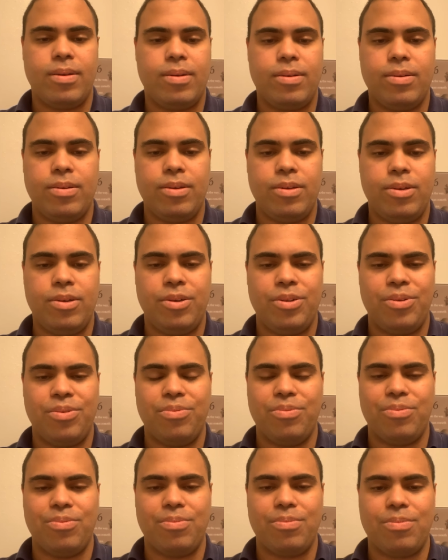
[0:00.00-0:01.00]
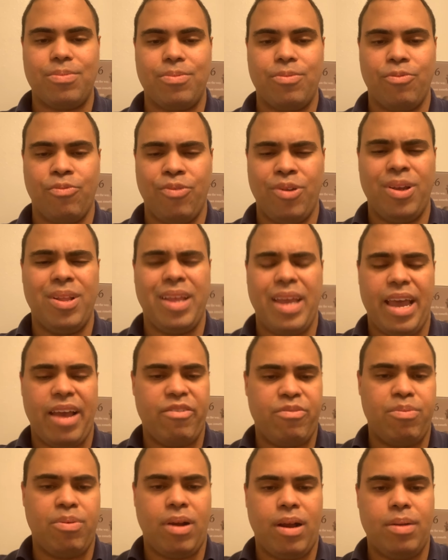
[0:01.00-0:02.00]
you don't really
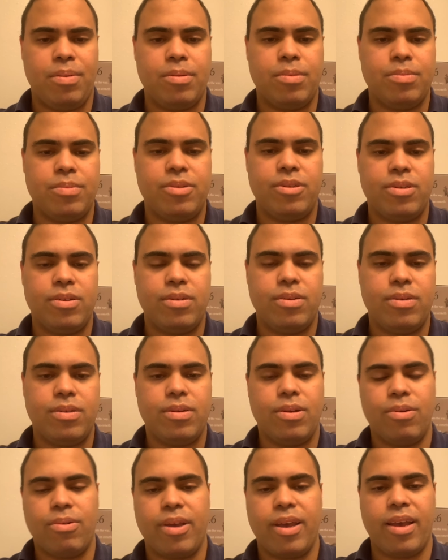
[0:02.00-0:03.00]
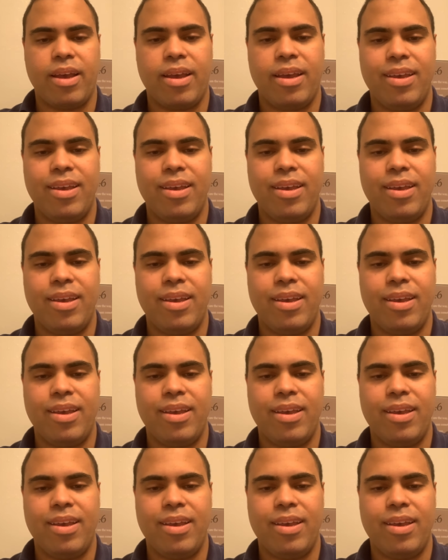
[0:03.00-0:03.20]
have problems. Okay,